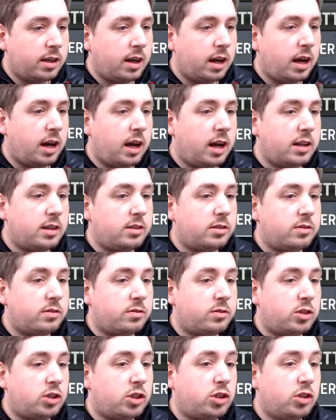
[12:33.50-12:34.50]

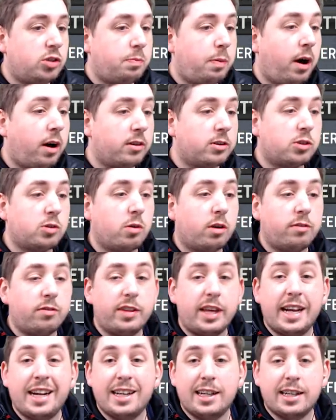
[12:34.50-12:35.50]
to part of the squad for
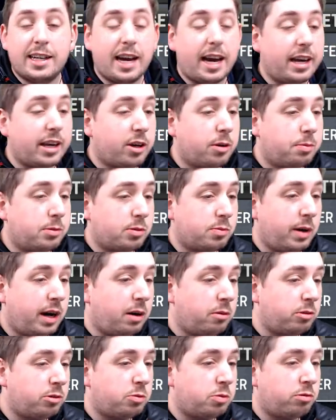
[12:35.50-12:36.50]
the England County Cup as
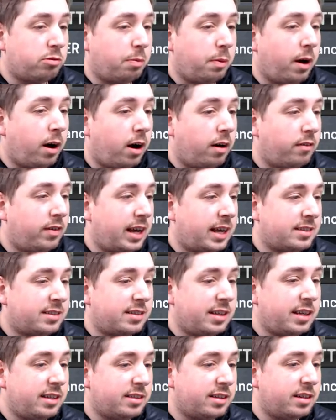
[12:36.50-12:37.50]
well, which we were part of last
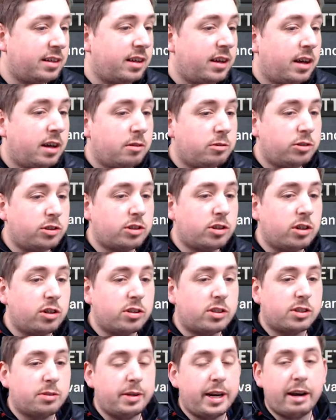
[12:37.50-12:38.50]
season, which is
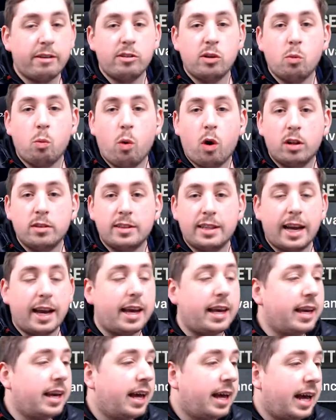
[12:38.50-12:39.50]
good. So we're now in the
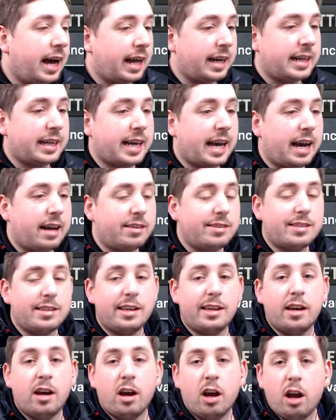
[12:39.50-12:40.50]
1-day and the
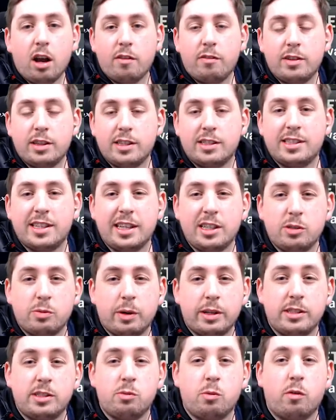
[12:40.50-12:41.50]
county. Hopefully the
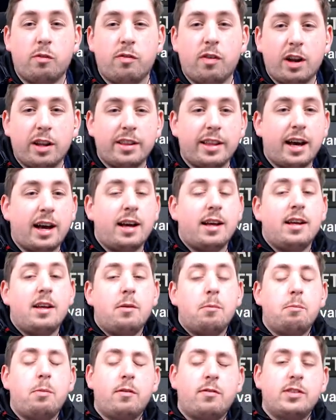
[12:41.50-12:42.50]
T20 will follow that.
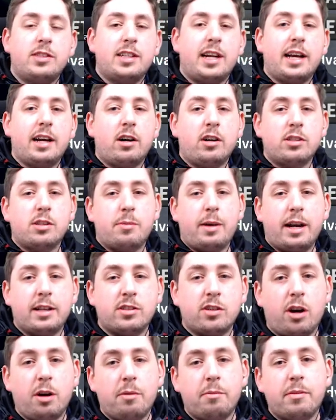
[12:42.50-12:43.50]
But for today, guys, I'm out of
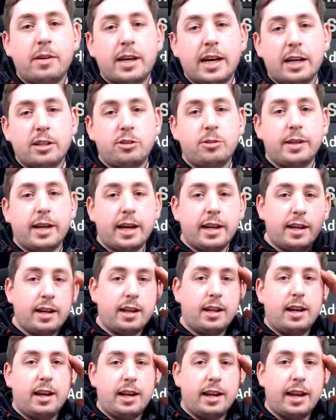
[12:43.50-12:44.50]
time. Catch you again
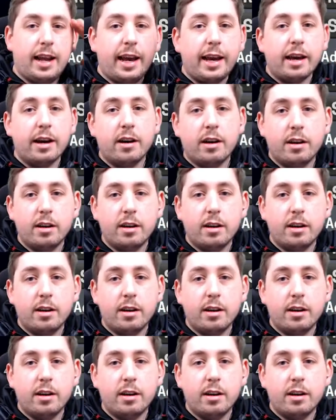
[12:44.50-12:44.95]
later.